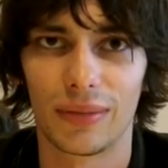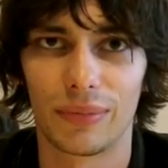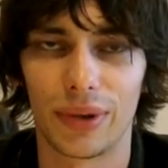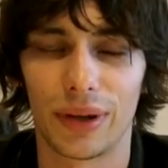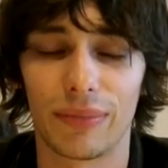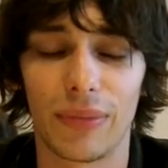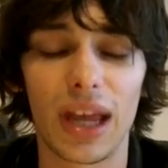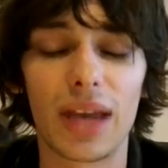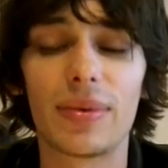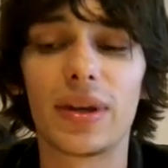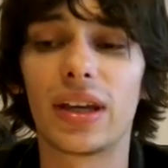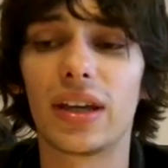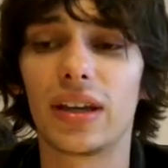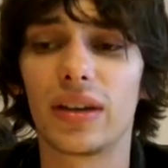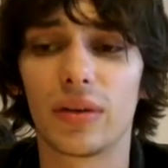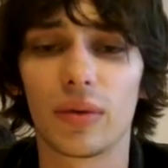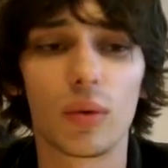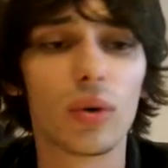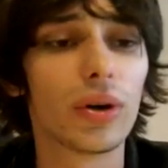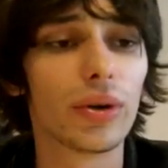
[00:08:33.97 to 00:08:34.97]
But
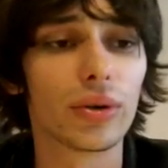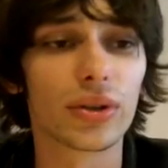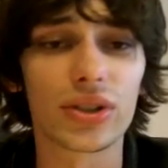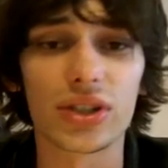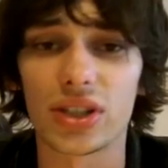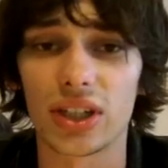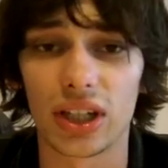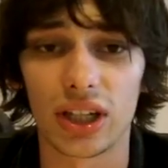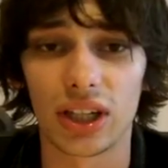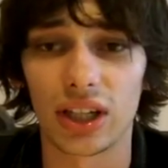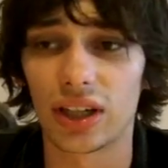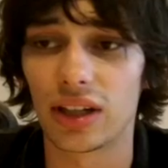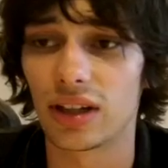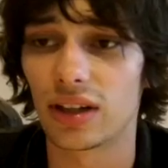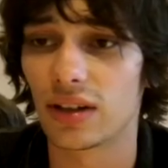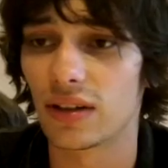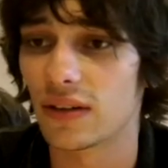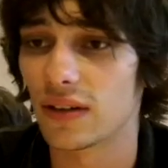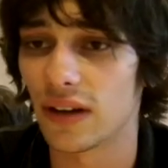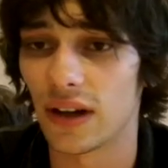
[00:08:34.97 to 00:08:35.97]
maybe we will see
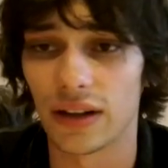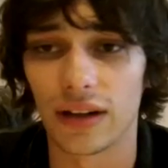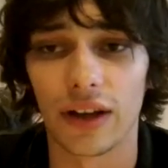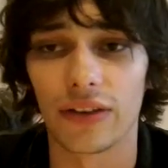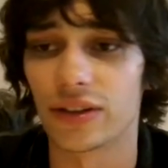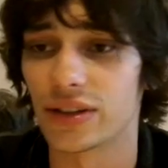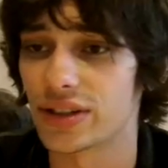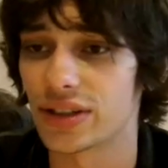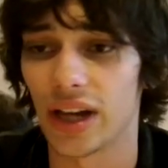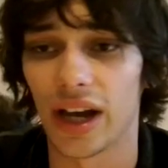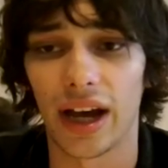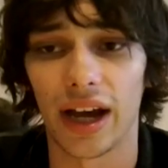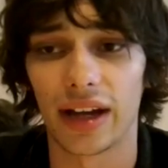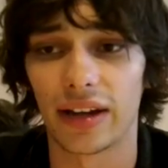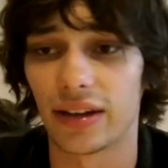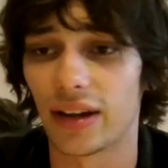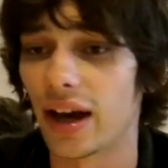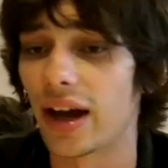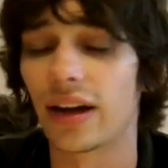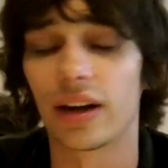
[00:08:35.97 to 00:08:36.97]
another
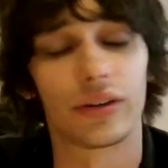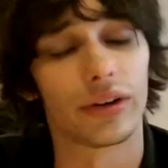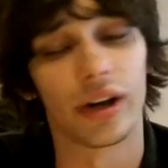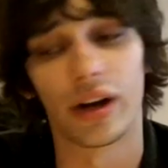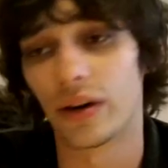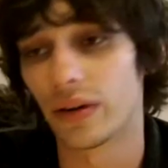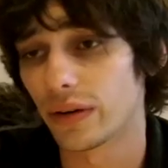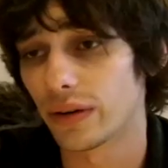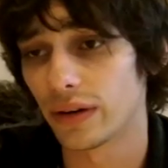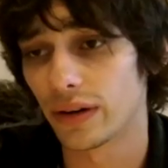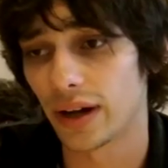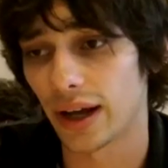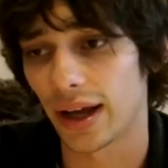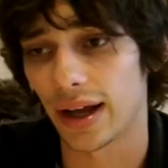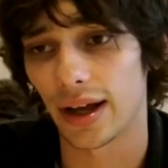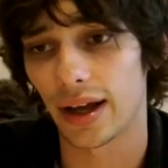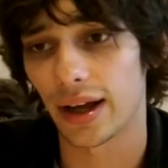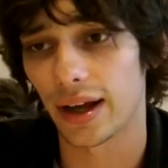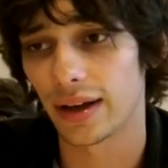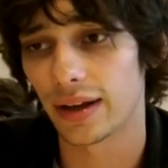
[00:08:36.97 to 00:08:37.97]
side. I don't
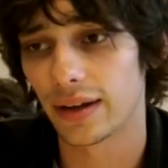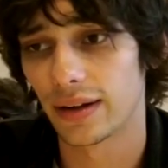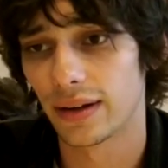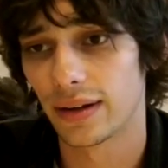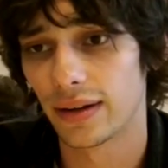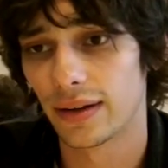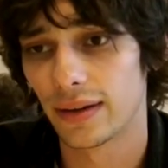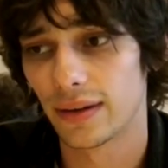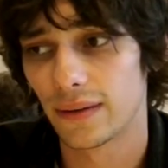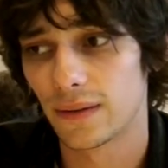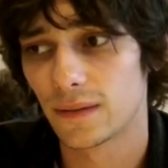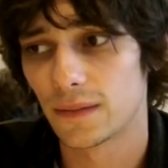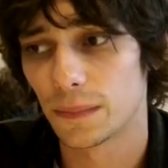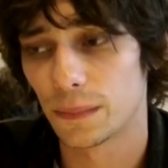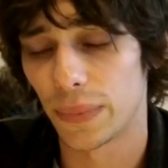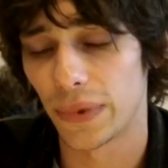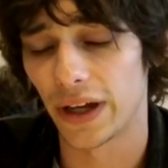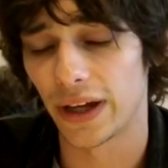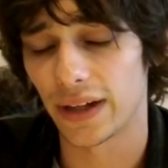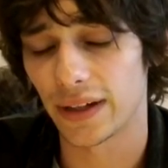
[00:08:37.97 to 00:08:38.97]
know,
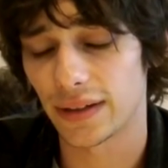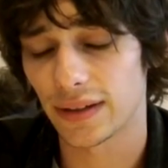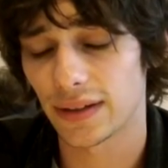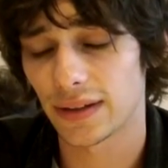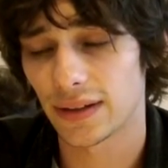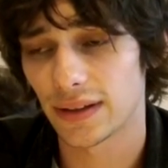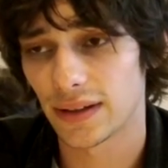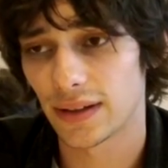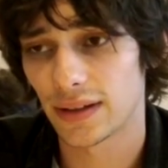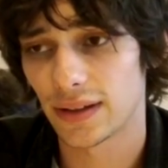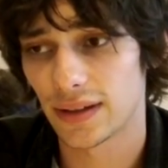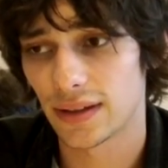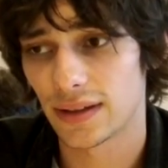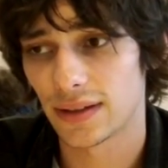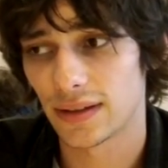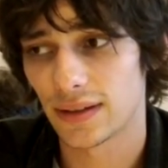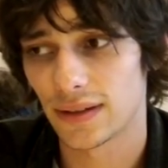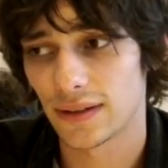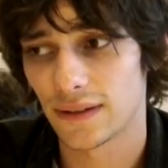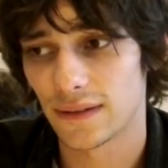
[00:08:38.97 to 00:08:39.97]
uh,
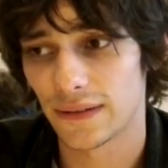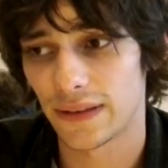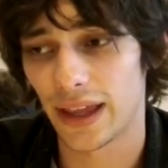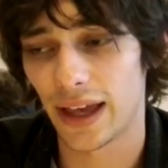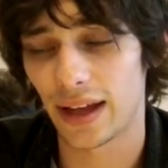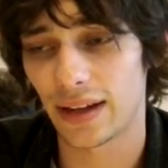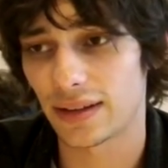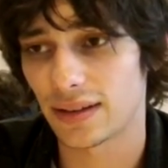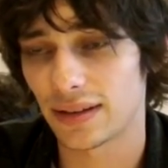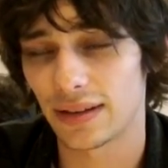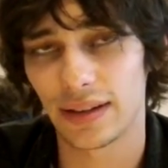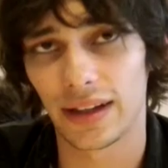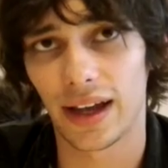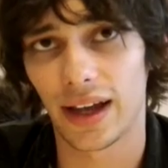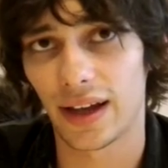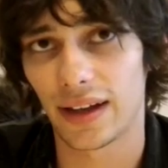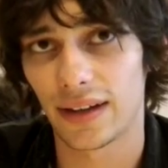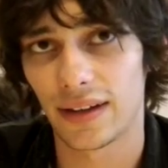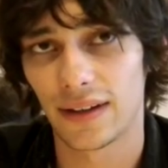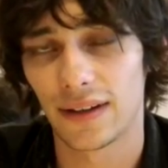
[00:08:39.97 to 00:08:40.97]
but. Well, these that, kids are
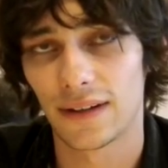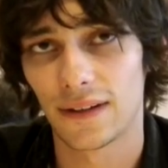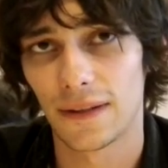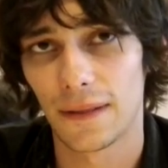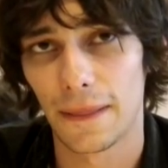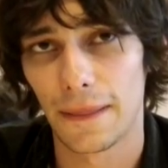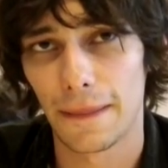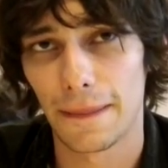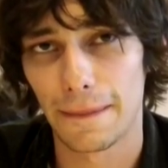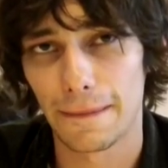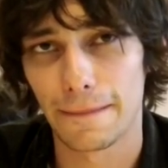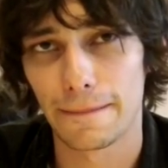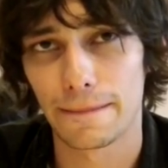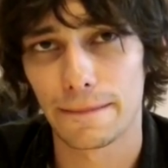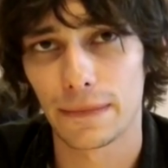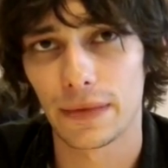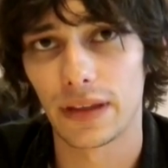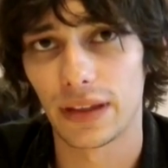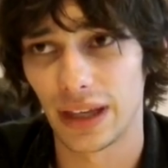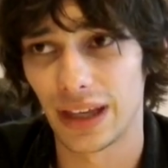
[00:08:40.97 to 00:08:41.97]
remarkably hard to
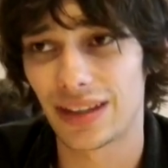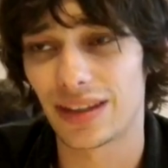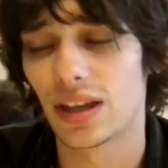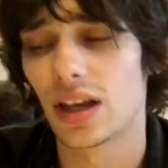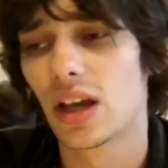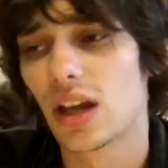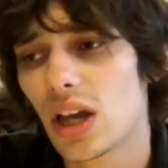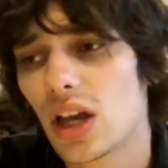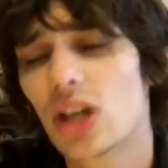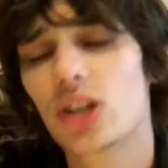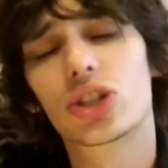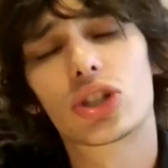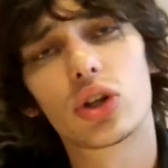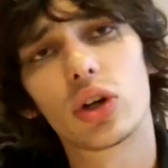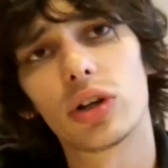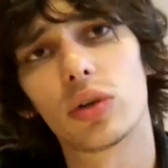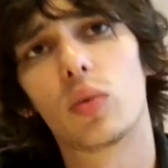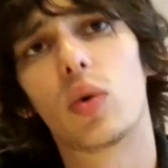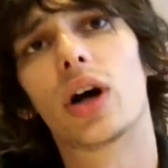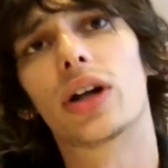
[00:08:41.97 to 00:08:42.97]
kill, it, which is surprising.
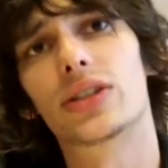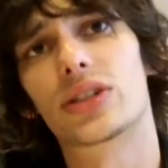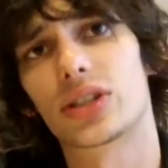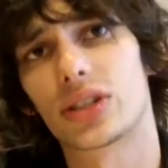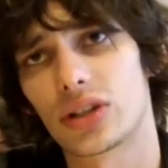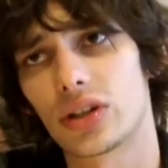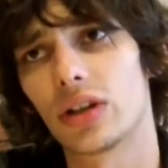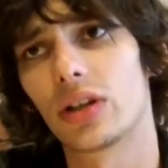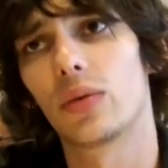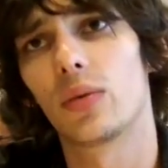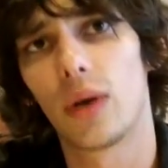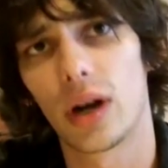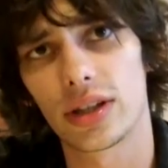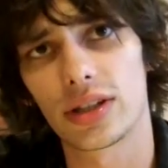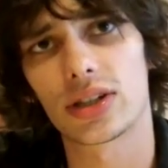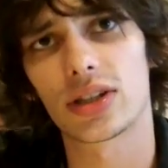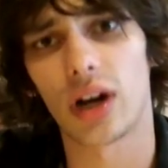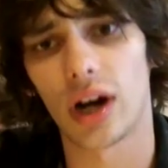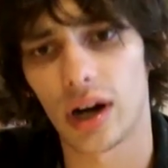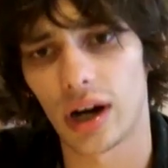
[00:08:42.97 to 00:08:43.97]
Certain ones, certain
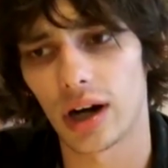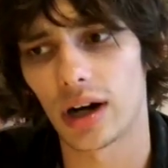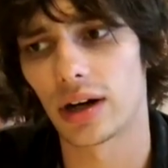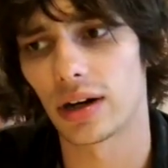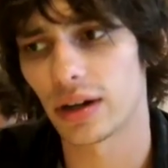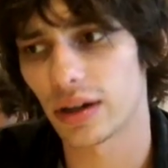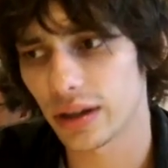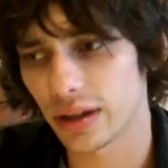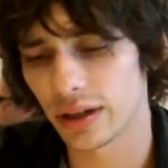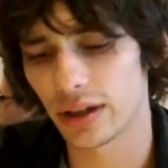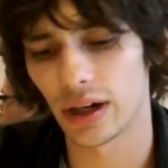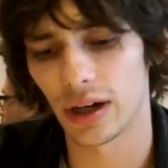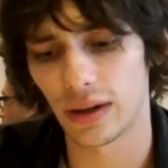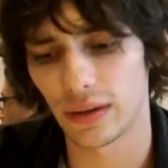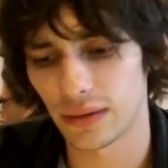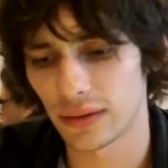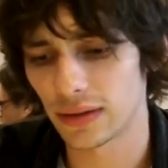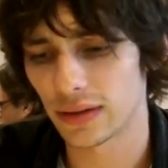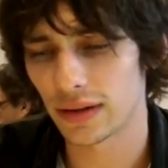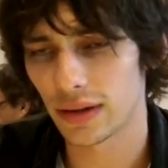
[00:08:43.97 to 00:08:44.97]
ones are, you
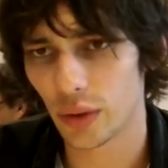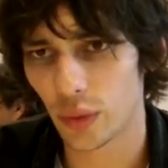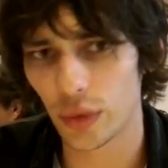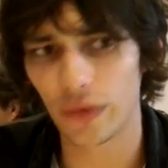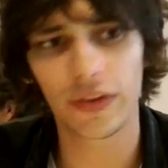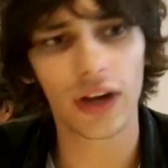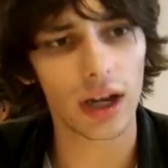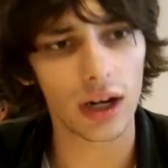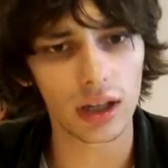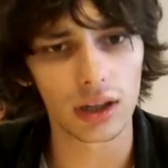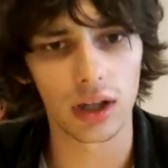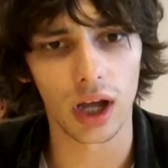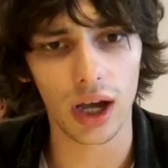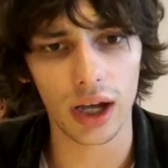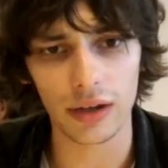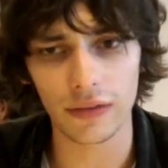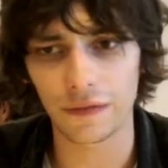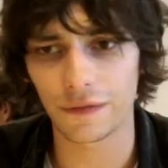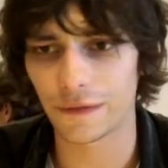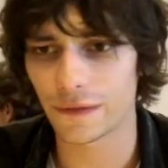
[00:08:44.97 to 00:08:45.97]
know, we've got a
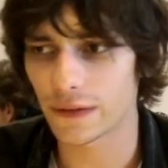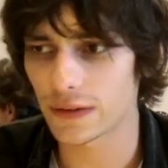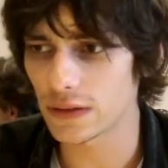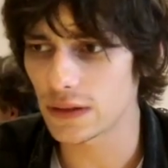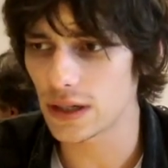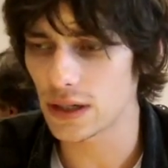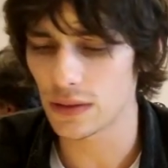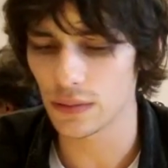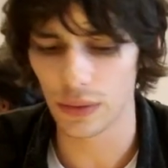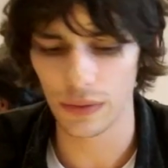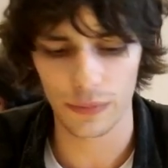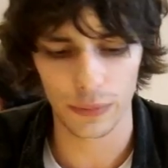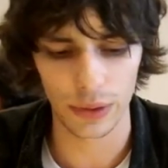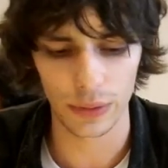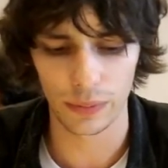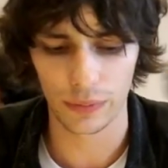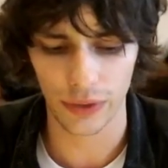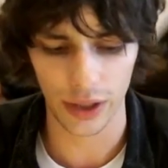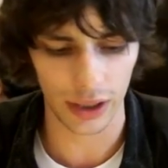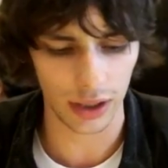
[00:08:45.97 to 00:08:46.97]
lot of, you know, we,
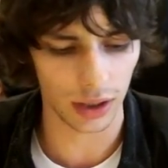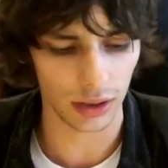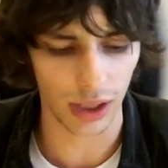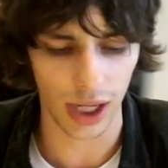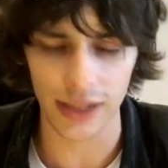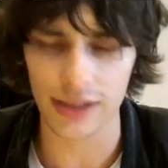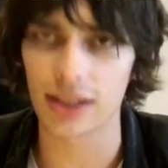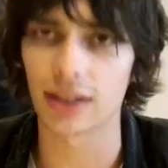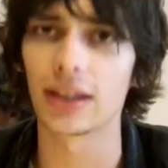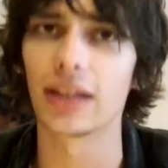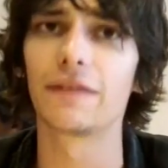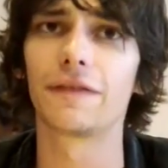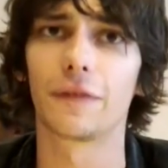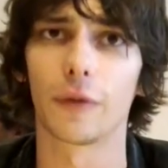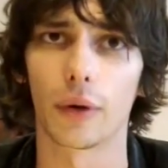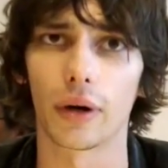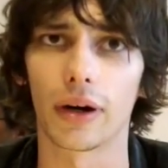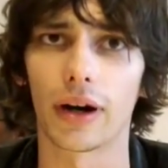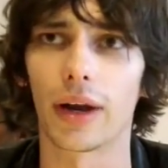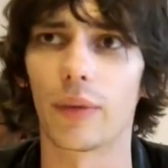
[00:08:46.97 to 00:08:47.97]
have got a lot to live
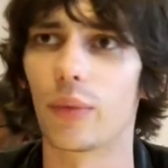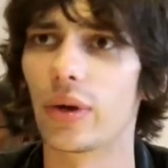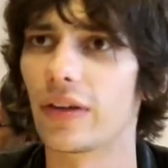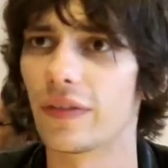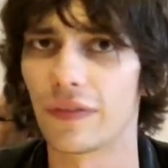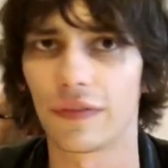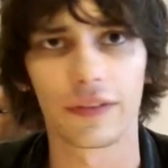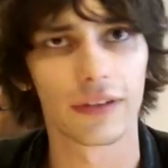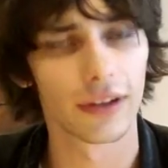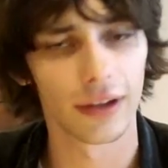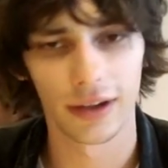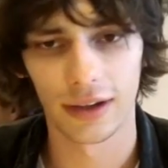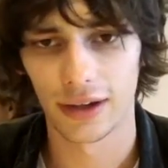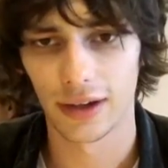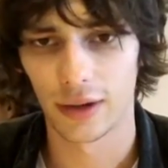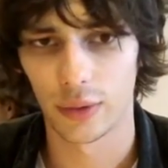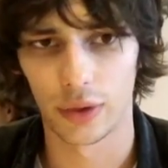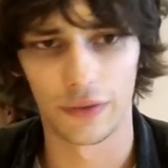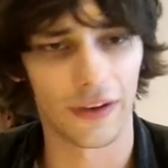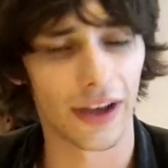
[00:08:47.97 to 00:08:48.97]
for, and we've
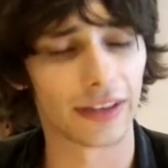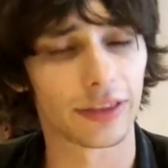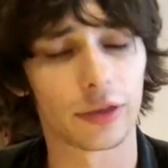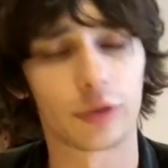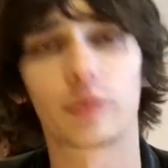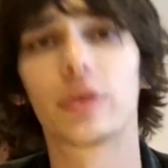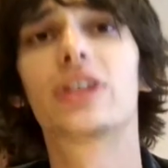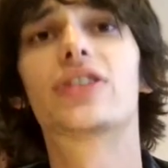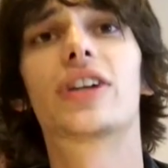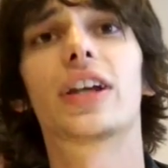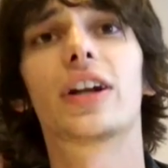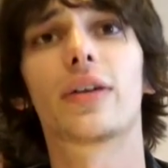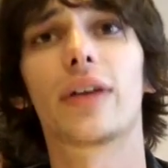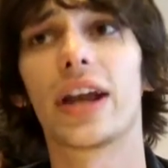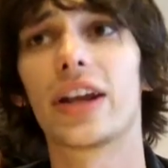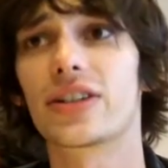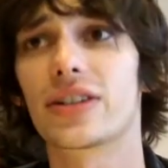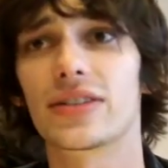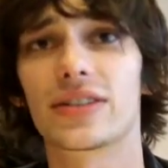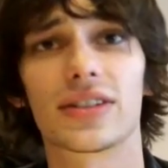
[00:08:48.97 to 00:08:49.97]
we've had three
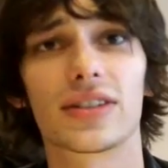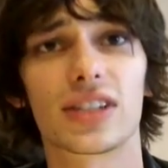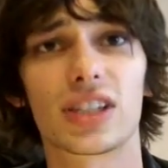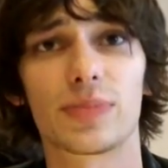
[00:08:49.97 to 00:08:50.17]
generations in